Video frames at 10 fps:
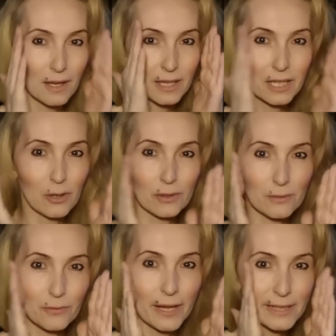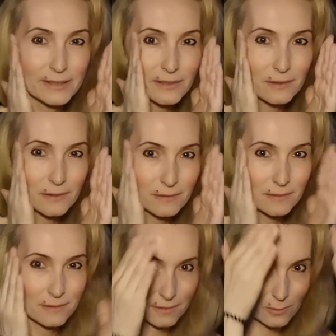You know, the face,
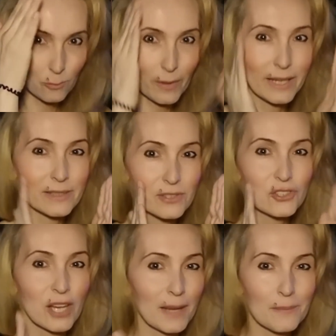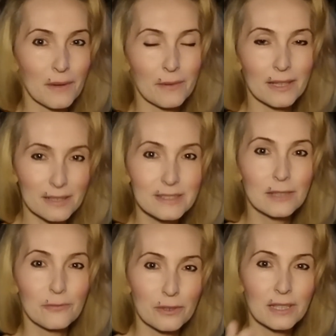the way it's shaped is
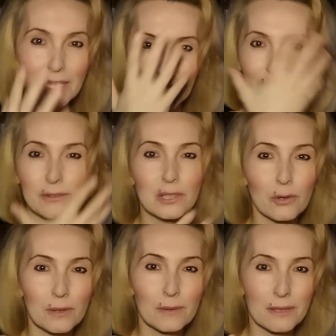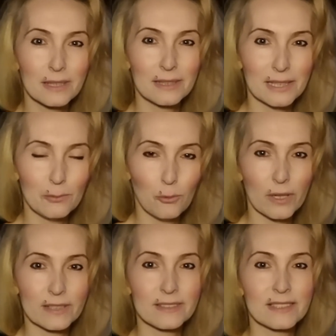different, even though he
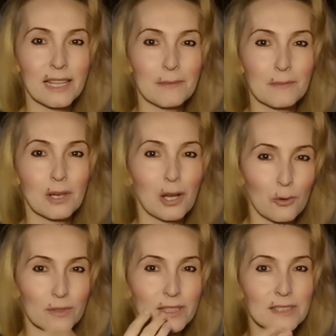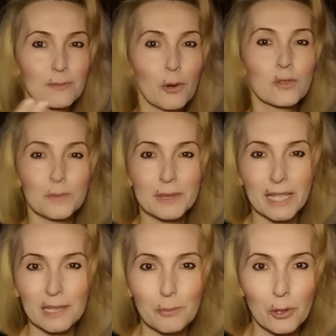wears the same clothes and he's supposed to be
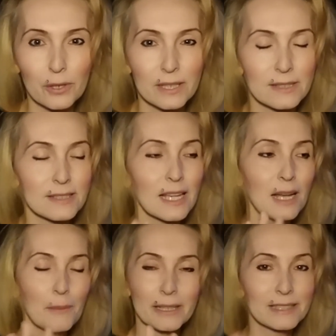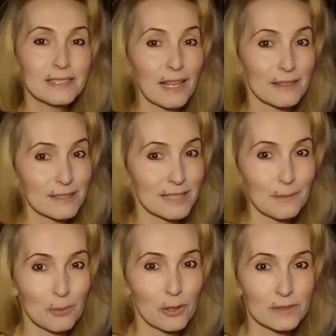Teddy Perkins, but he's not the
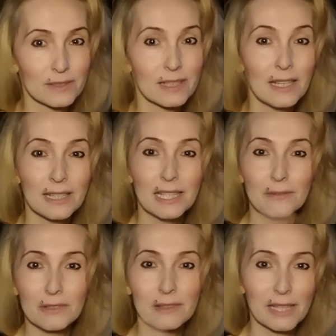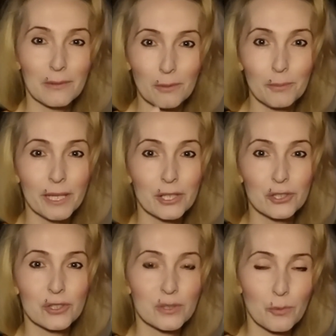same person. Even there were
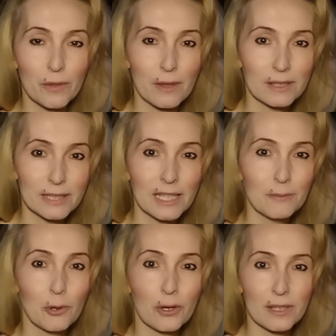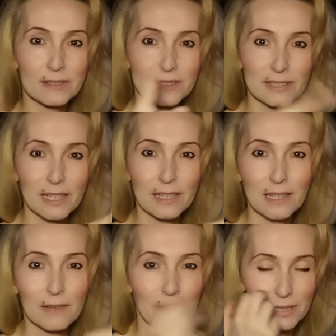pictures with Teddy Perkins and Danny
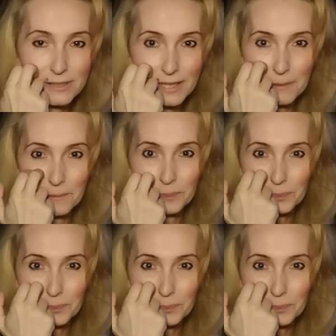Glover in the same,